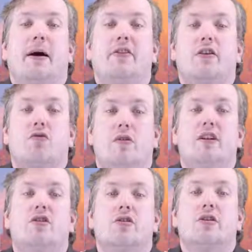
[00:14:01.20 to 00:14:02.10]
the
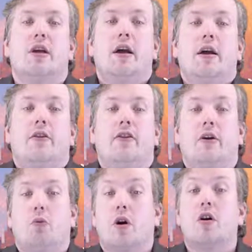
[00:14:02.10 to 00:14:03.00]
creatures that
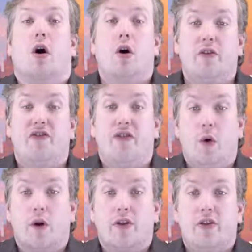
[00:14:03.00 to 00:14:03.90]
were called
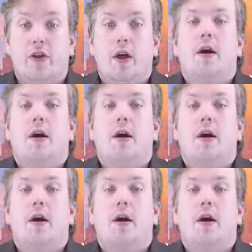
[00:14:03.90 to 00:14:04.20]
forth.